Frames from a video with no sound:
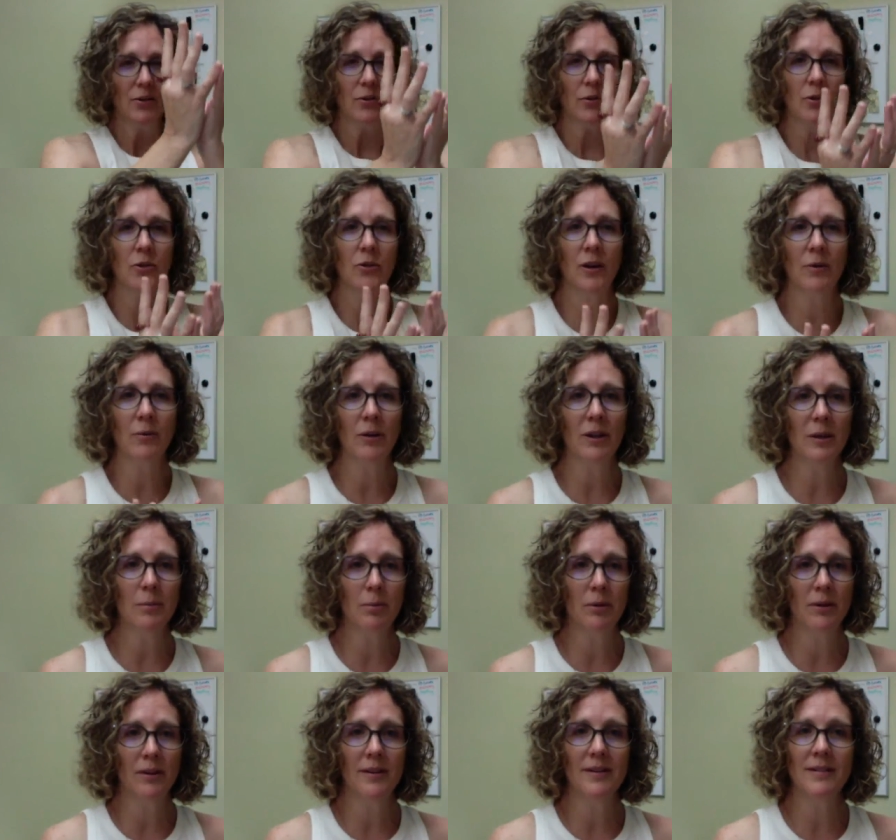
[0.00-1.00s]
So you can
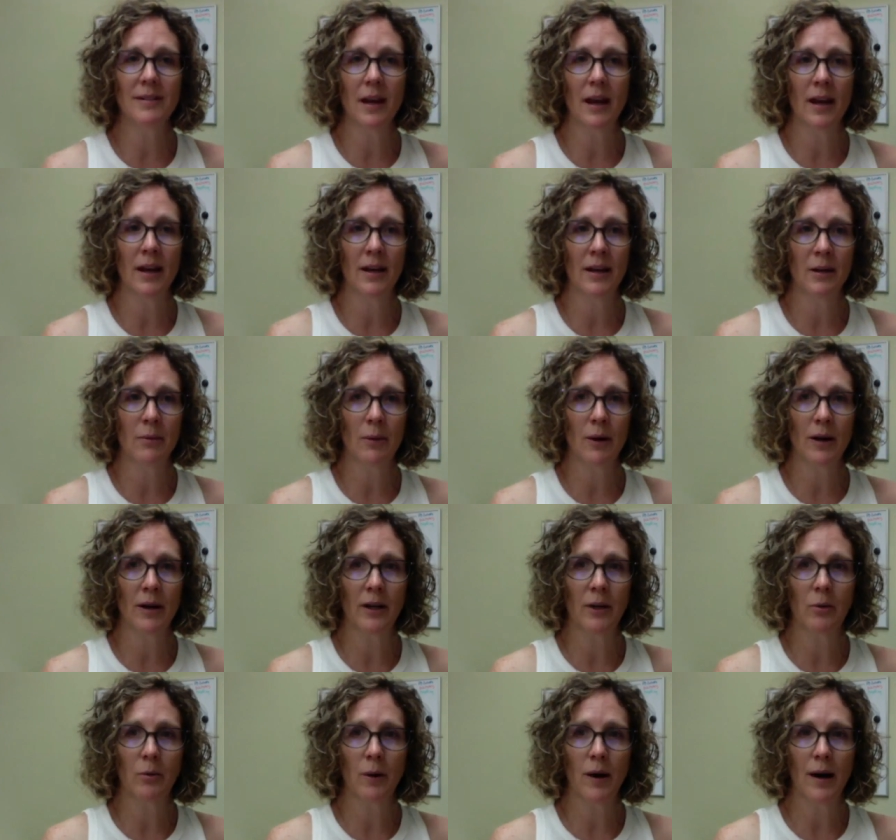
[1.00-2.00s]
really put this anywhere
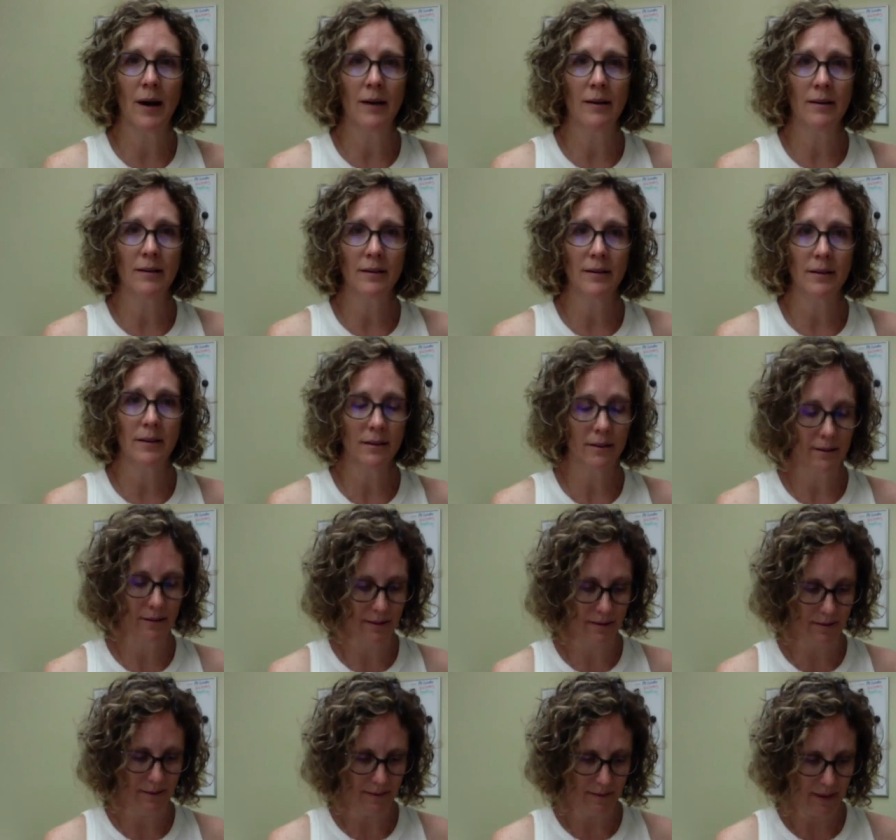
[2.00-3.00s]
you want.
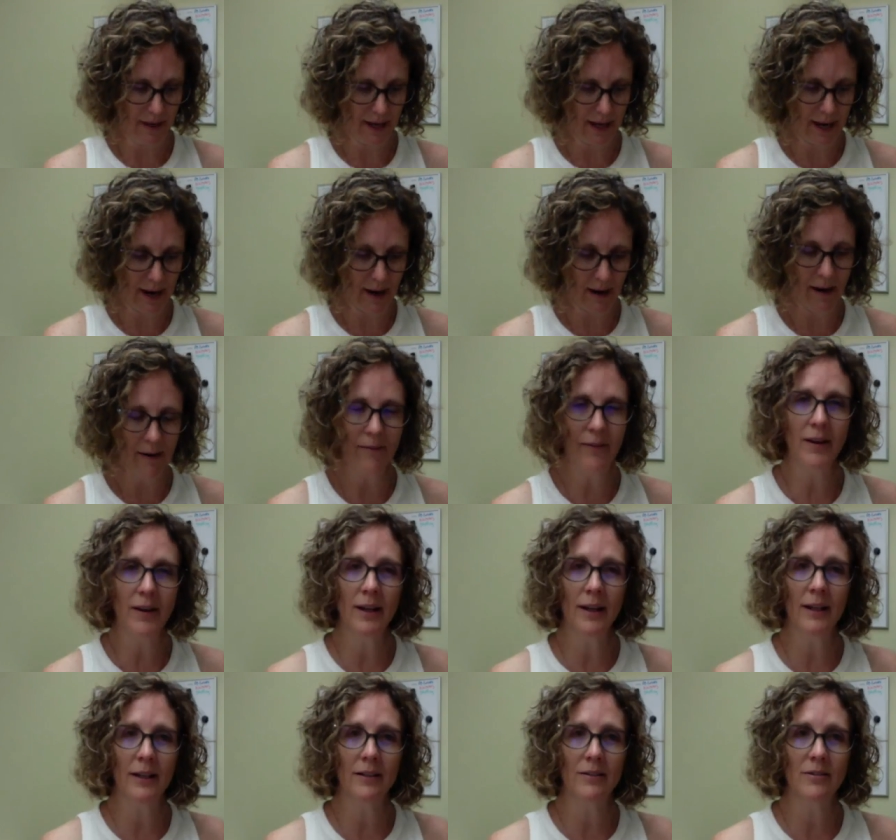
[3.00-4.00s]
And I
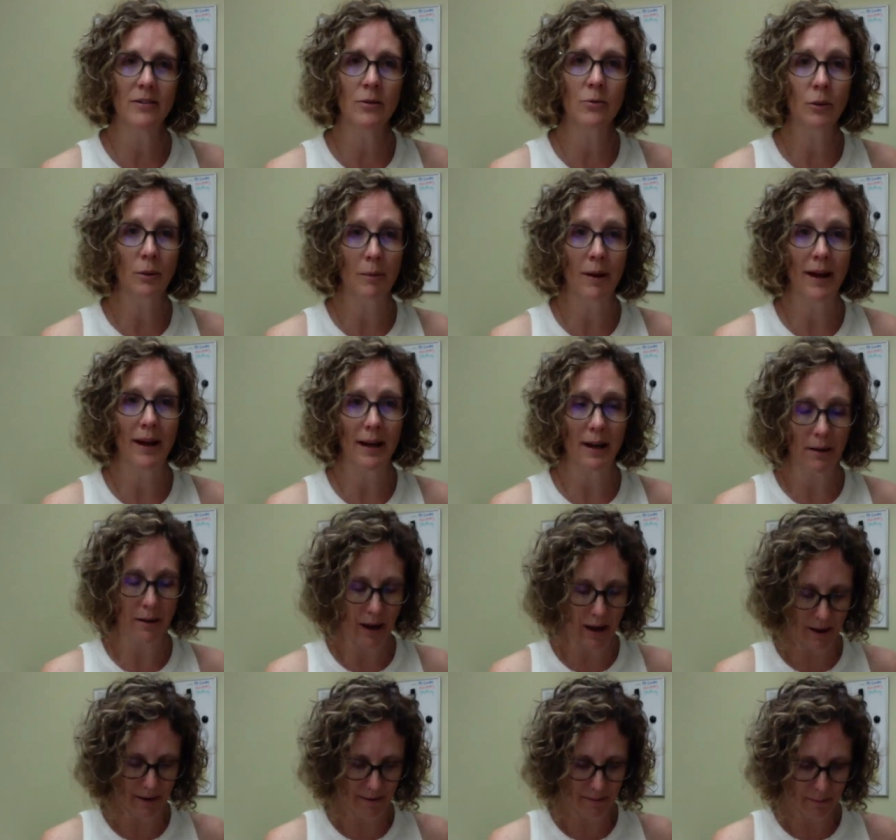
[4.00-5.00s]
often like to, when my,
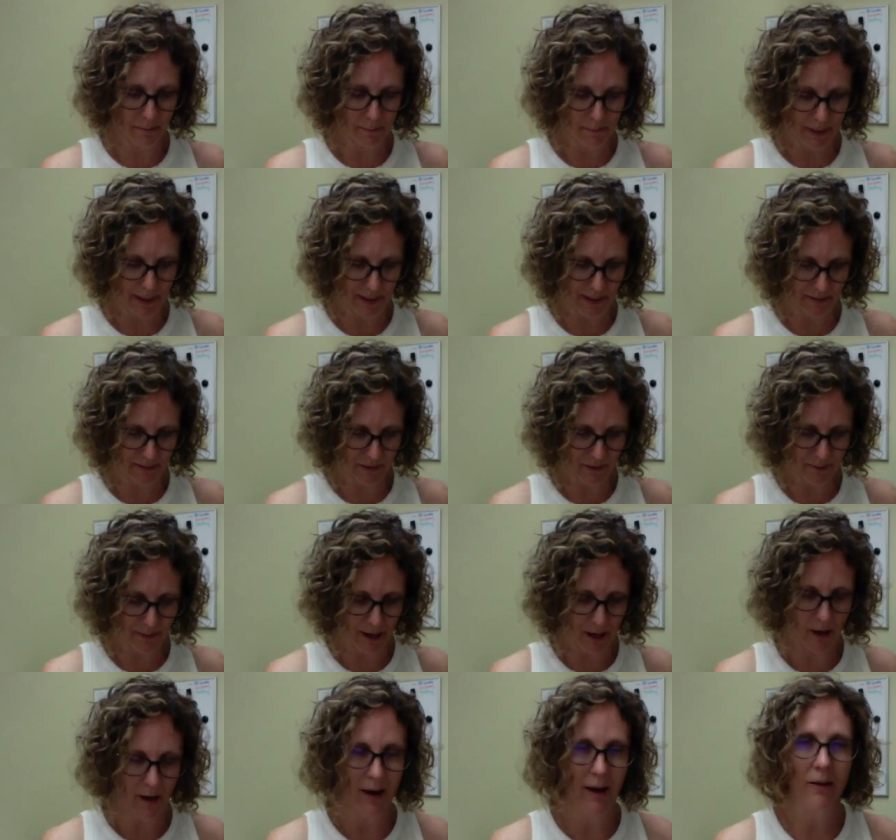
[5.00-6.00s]
uh, my hands are at
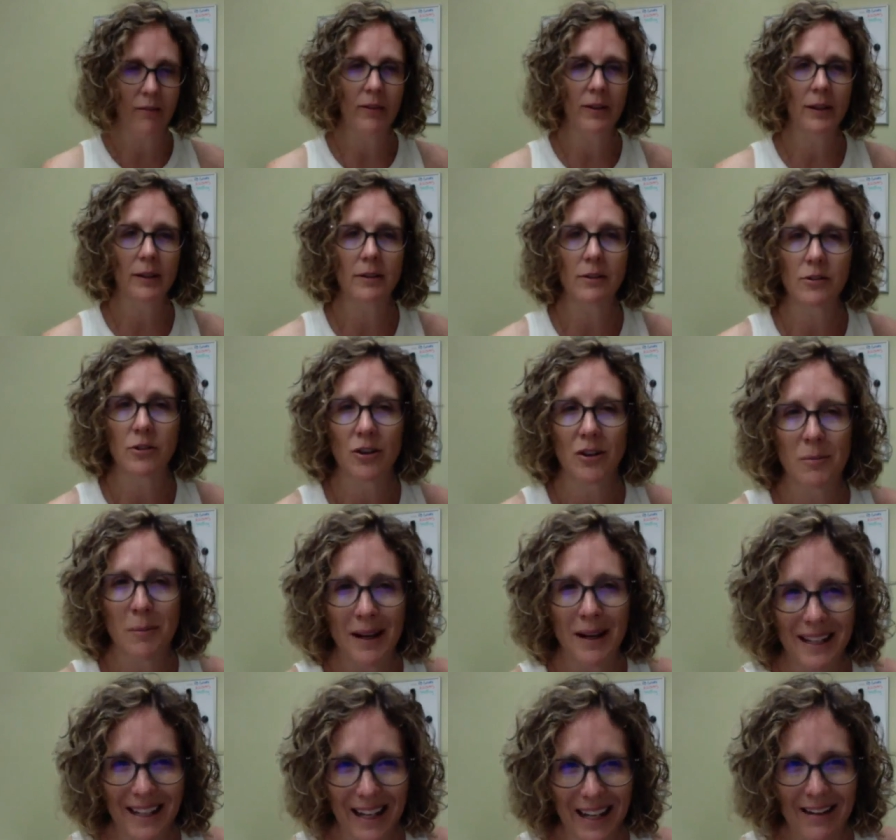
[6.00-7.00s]
my heart, I often like to turn
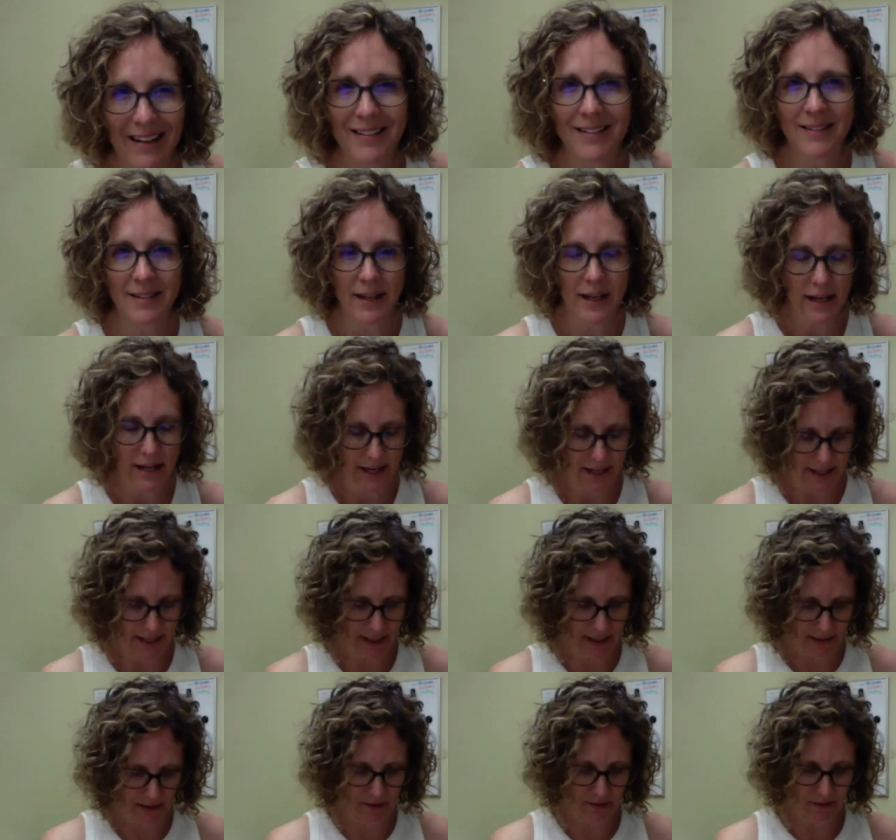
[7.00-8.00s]
my gaze
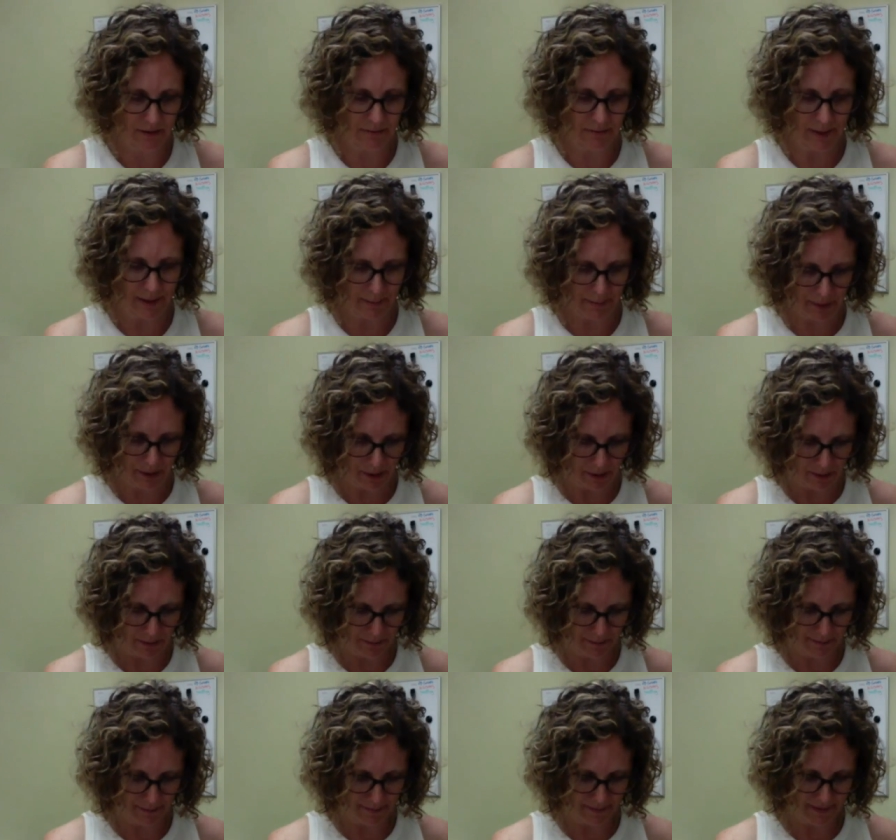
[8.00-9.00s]
into my
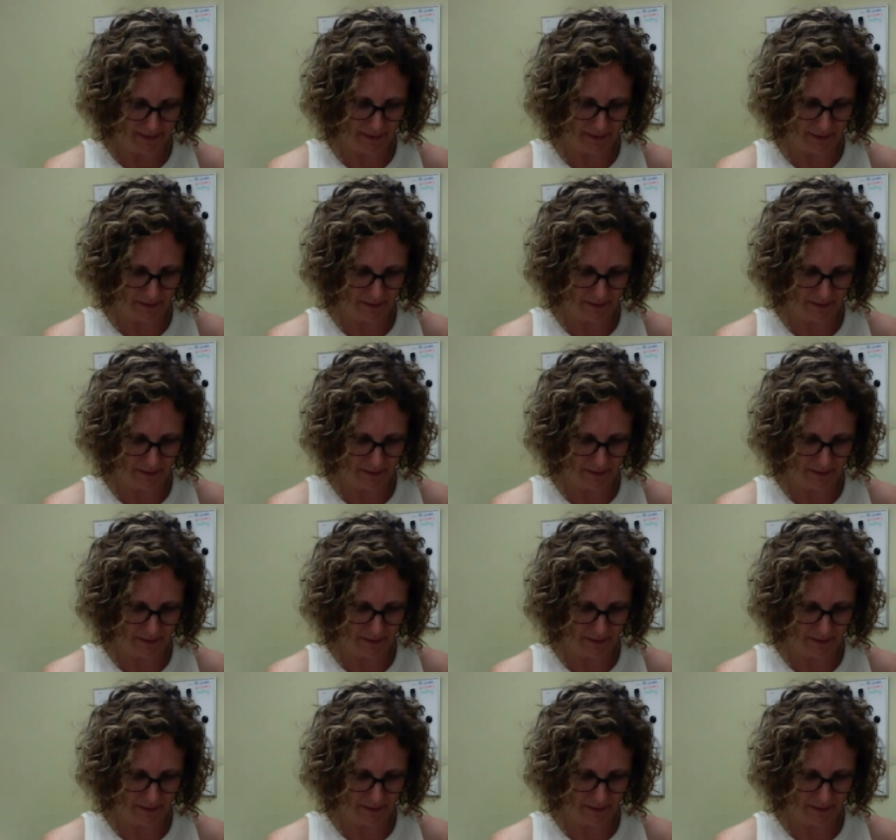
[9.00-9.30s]
palms